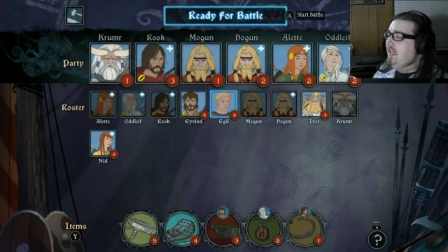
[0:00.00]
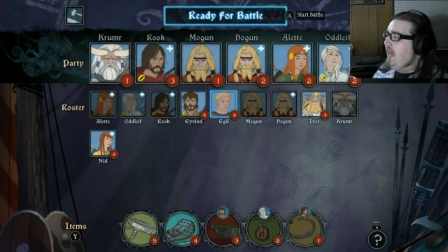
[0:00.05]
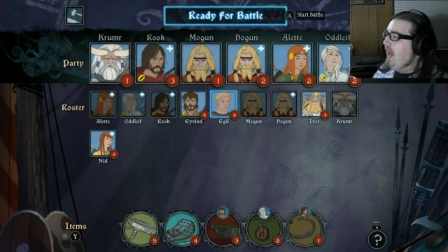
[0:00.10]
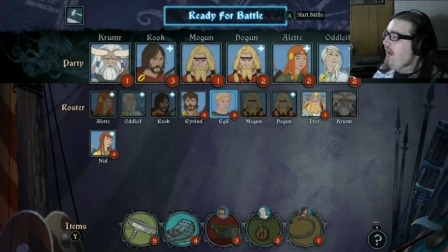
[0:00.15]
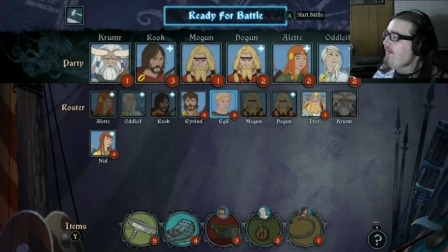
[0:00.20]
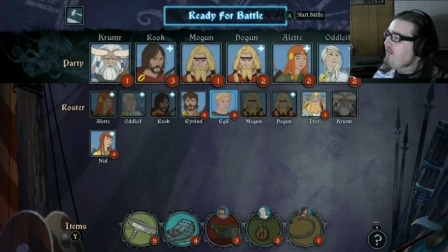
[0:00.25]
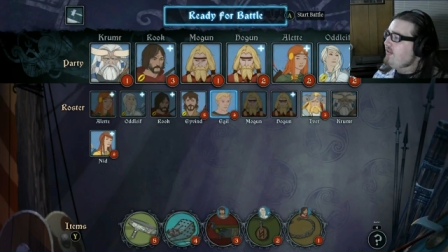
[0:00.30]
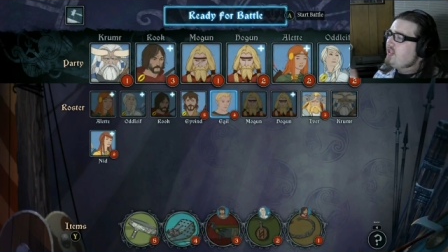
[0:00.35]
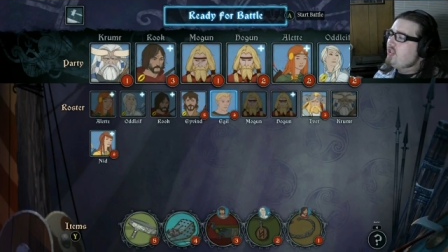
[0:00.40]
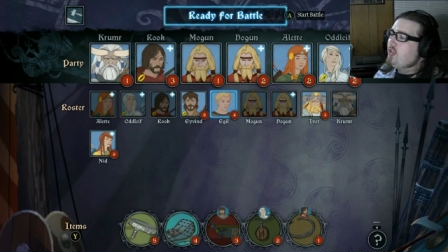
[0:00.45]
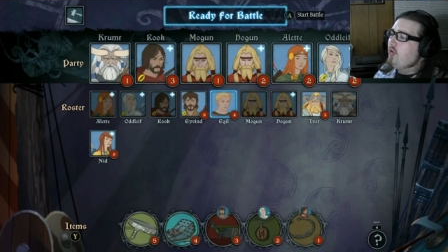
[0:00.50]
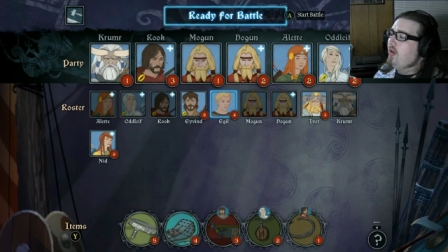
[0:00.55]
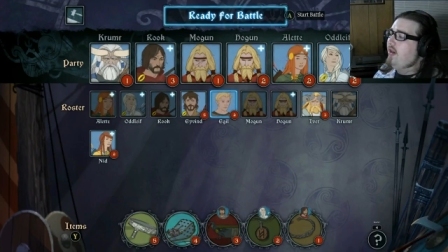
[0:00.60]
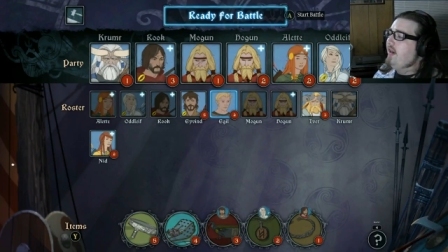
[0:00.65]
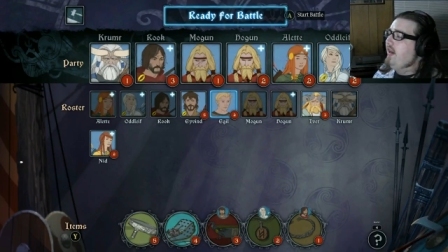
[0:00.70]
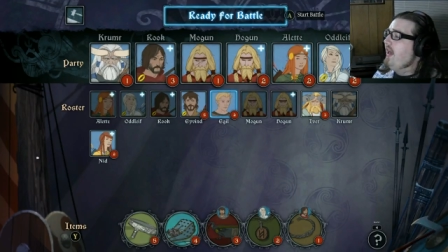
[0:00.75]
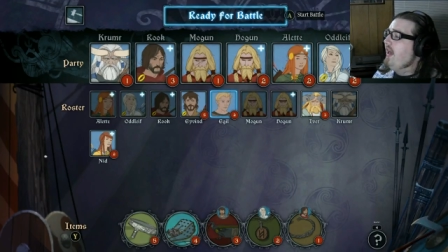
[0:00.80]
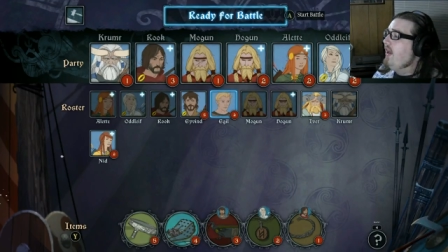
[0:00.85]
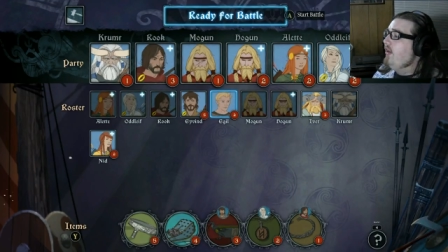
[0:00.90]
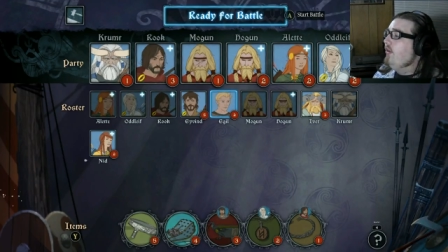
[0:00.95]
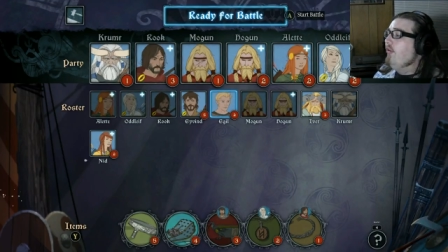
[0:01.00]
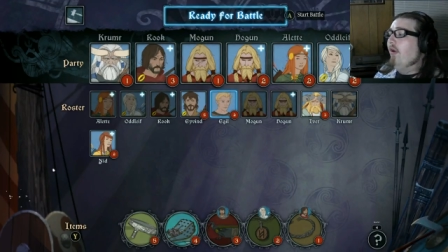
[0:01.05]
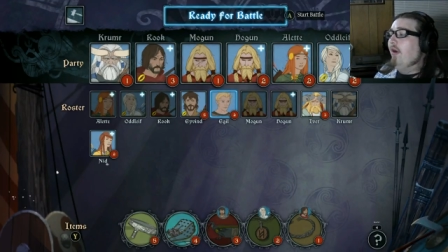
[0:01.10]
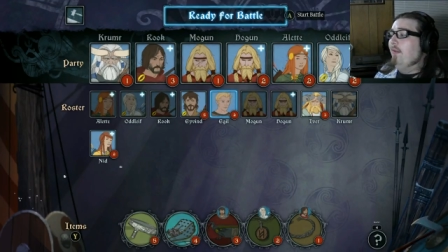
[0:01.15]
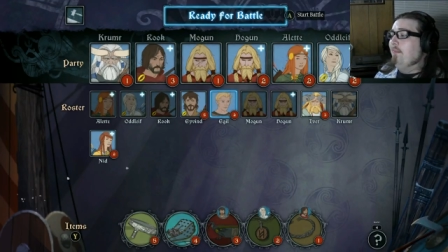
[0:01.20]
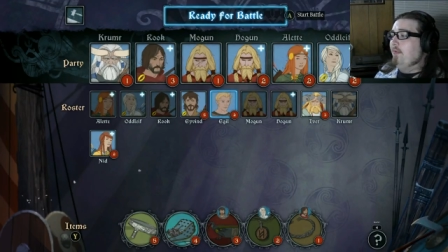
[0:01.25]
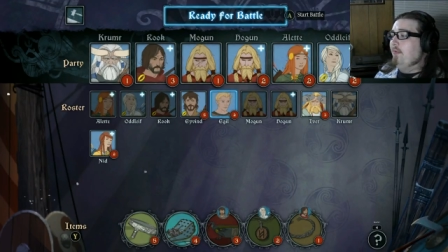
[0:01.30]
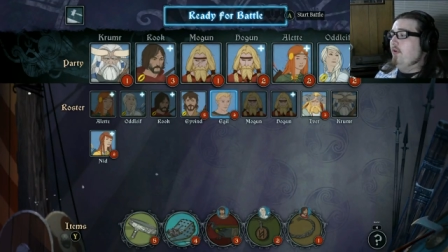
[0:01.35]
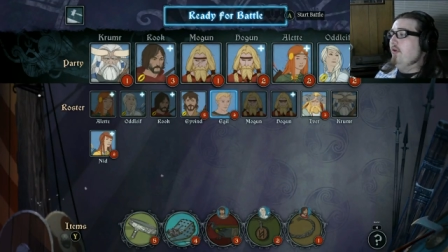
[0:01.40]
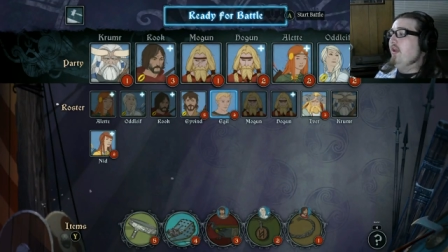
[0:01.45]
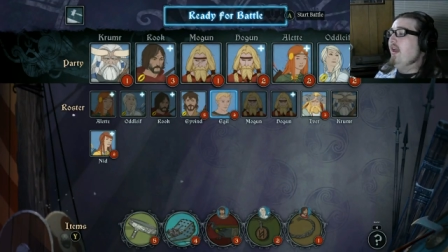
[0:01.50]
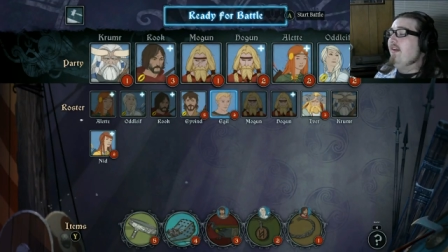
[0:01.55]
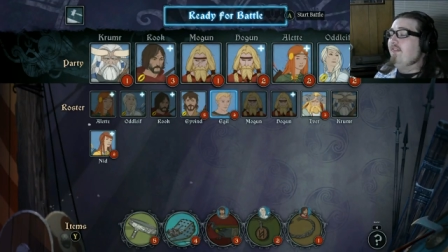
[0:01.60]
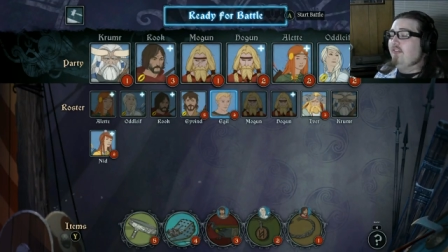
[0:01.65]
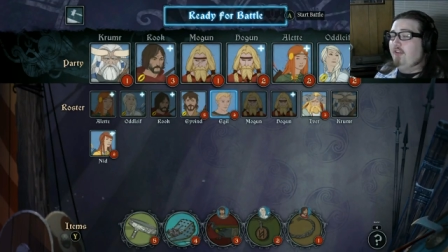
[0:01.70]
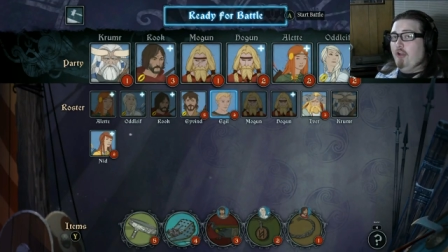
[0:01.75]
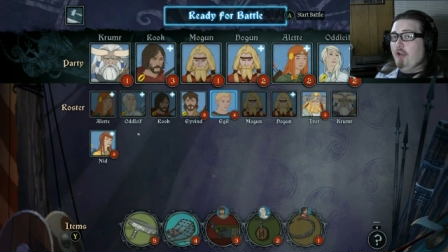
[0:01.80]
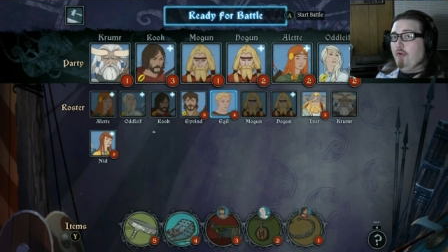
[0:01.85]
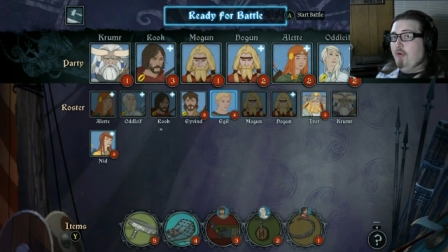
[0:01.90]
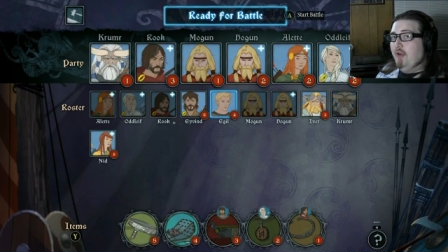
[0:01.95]
have it sorted out who I'm going to
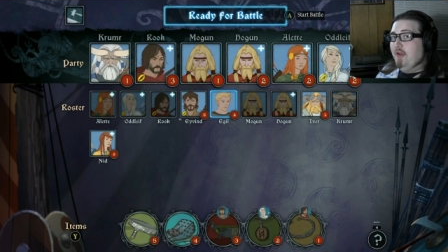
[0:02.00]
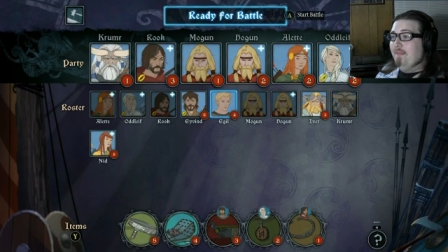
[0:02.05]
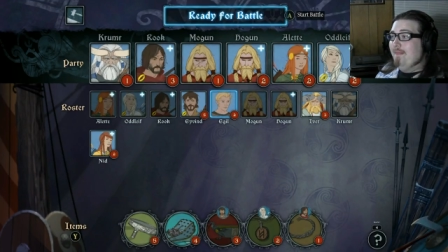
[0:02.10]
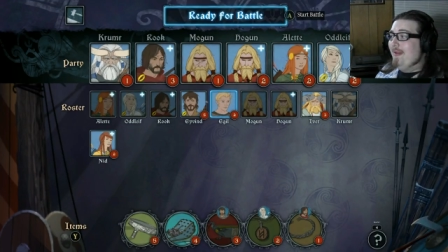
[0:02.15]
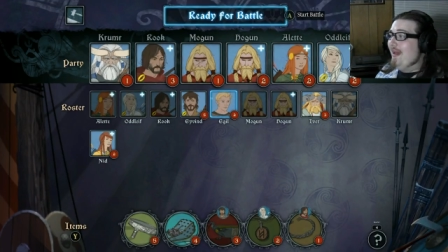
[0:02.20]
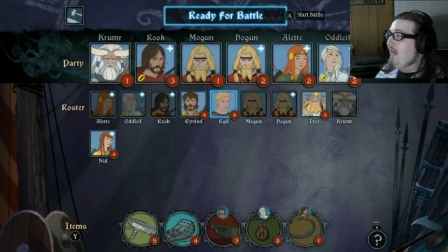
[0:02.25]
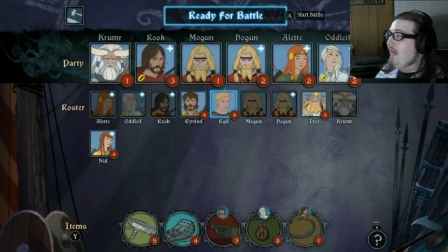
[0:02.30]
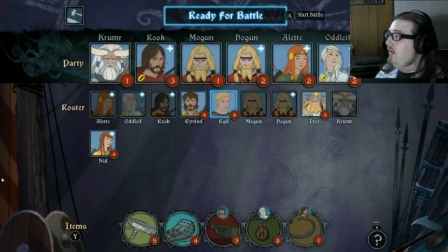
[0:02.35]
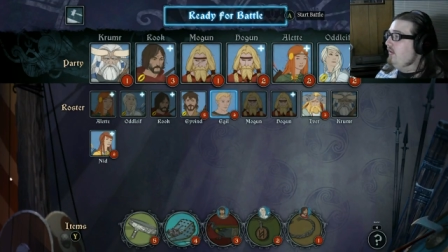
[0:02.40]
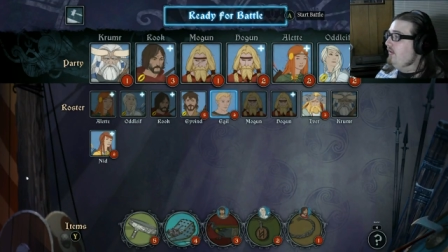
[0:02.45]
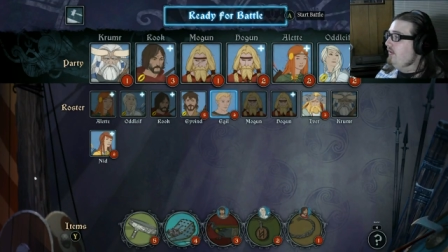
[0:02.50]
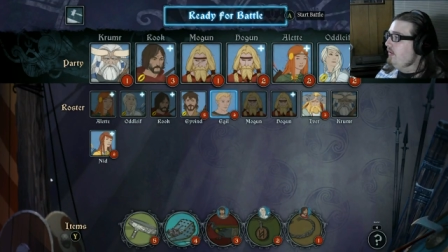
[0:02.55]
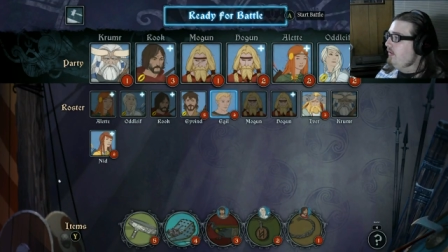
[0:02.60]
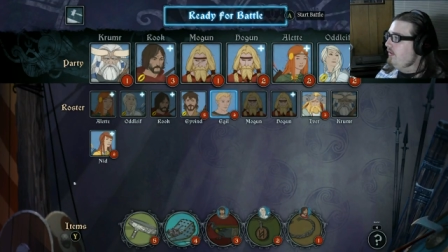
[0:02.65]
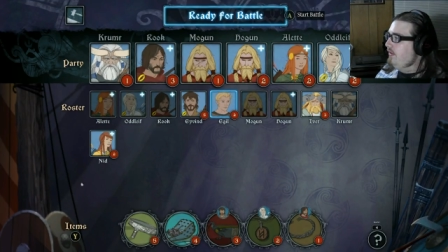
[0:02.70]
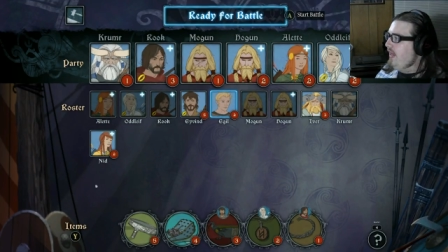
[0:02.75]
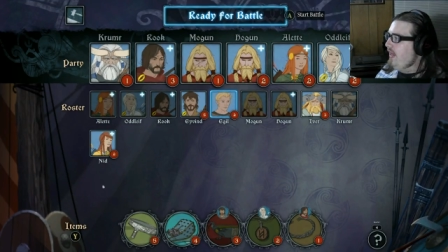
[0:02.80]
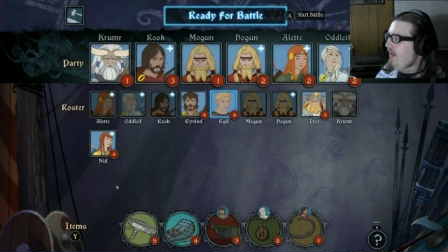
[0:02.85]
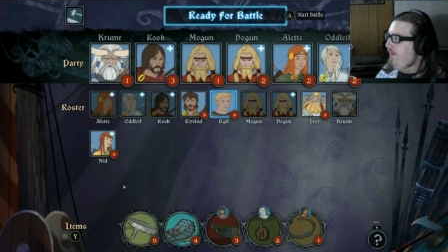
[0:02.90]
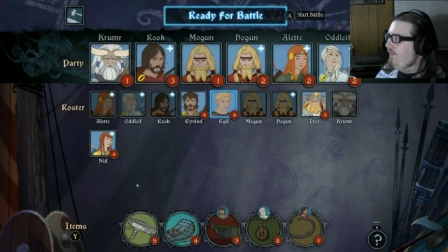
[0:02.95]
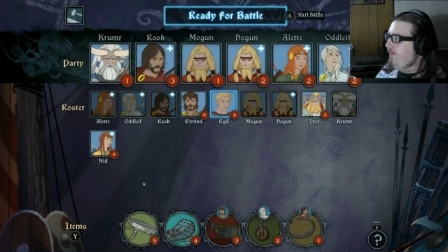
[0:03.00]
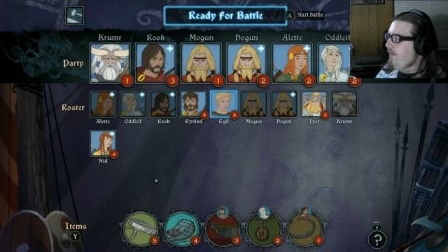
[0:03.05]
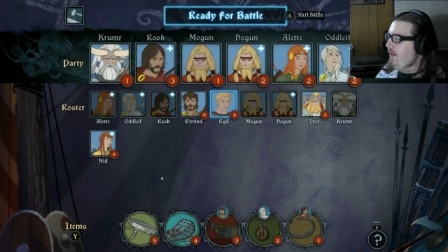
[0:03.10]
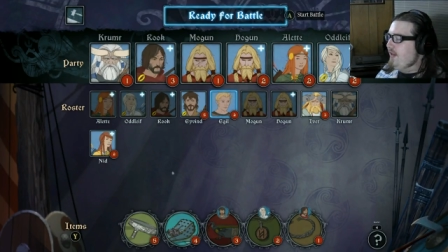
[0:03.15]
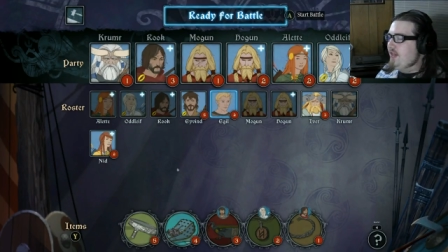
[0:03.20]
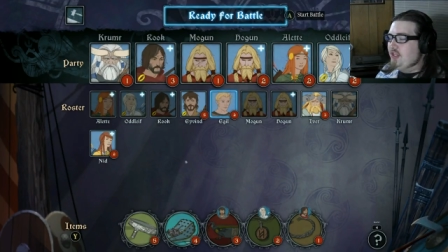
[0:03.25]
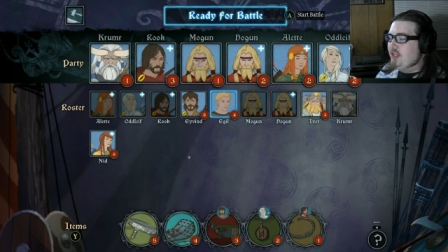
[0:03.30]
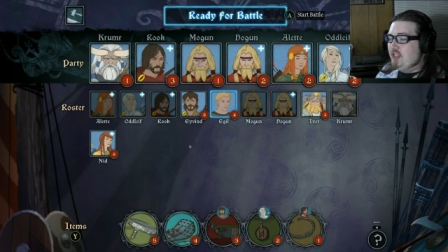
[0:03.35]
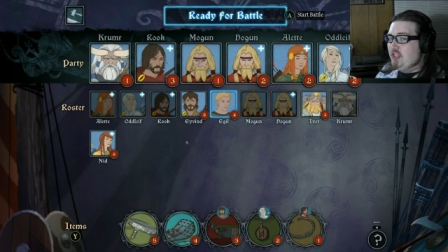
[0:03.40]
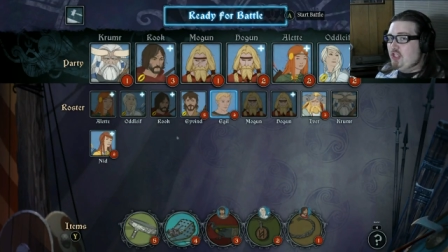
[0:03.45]
have to go and battle and all that fun